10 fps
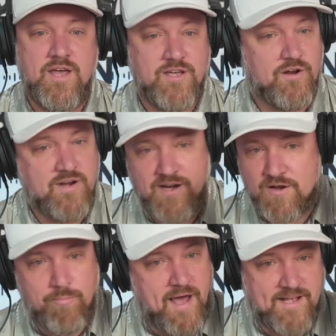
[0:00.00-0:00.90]
You don't need to
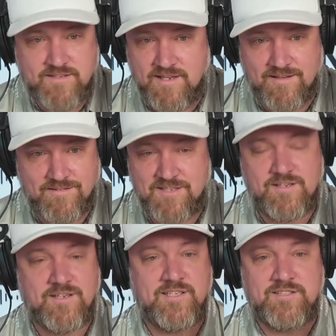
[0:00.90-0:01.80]
go past it. Just
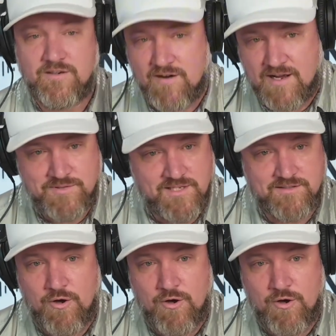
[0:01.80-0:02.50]
because Instagram says